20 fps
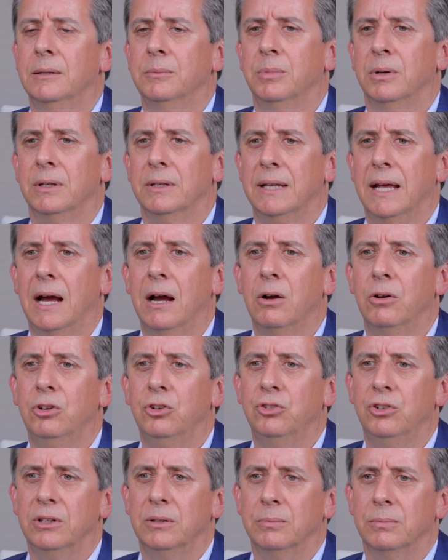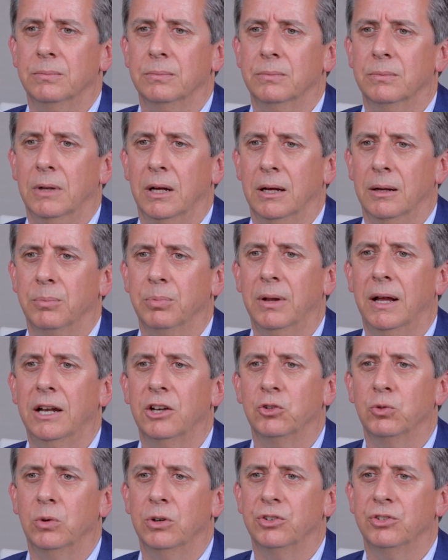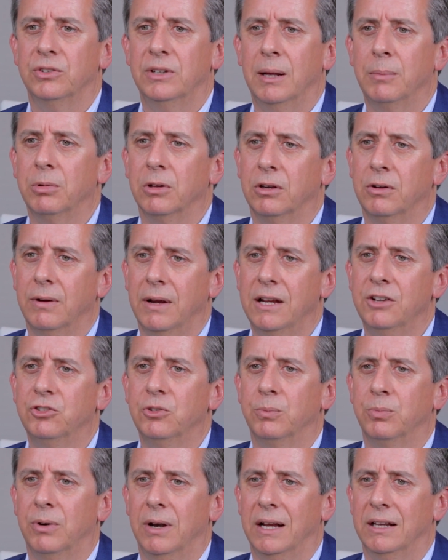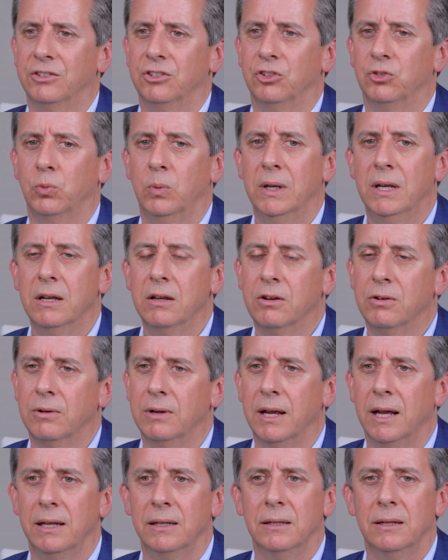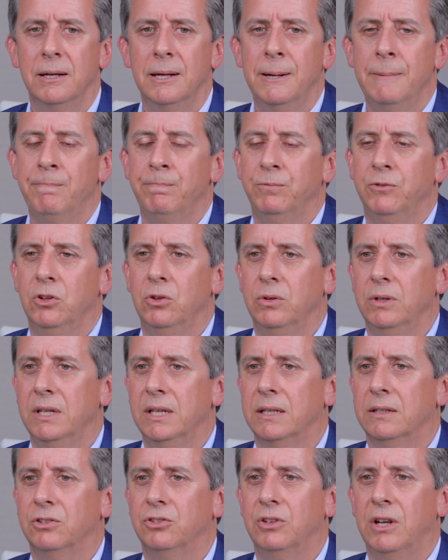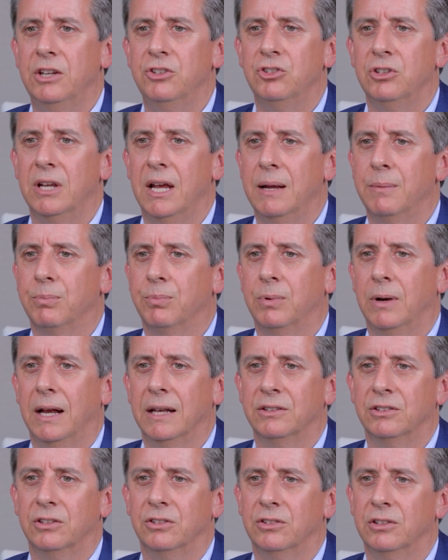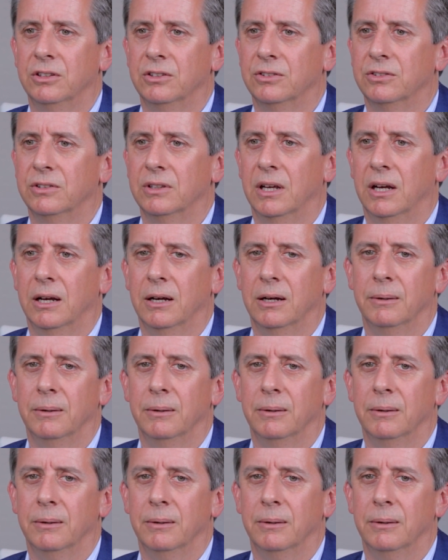But now, using Planisware's template creation process, we can create unique stage and gate processes